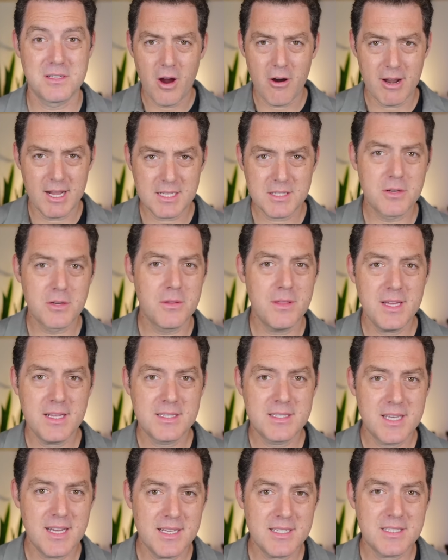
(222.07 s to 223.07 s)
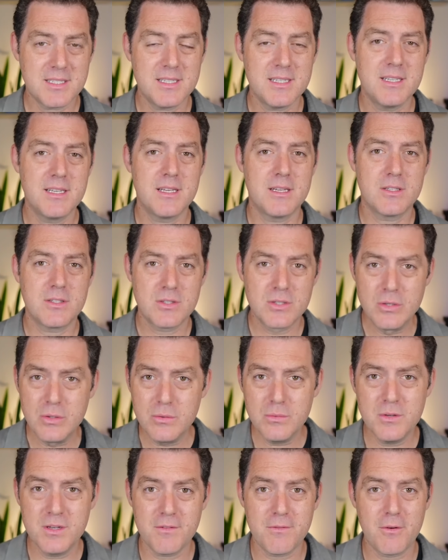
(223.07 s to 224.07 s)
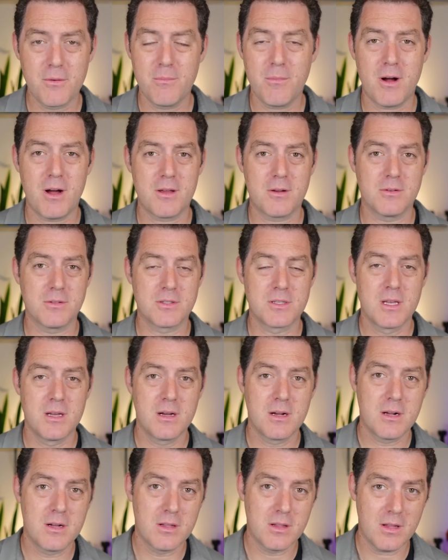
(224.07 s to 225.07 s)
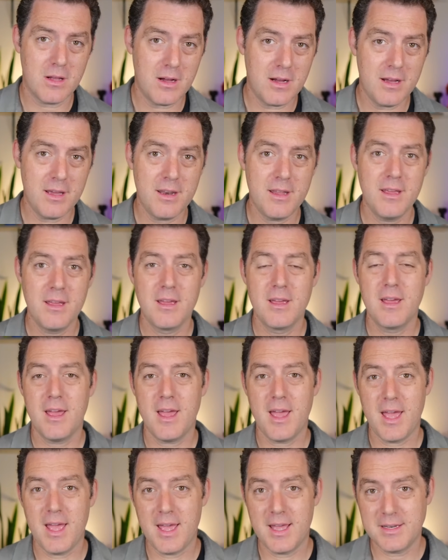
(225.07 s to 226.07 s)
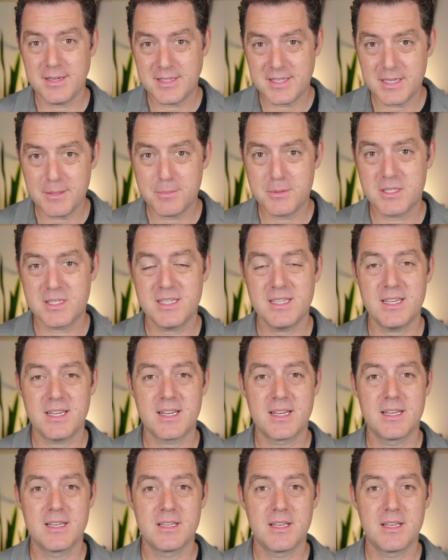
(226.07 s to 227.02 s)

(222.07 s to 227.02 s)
All right, so they tested two different models, Claude and DeepSeek,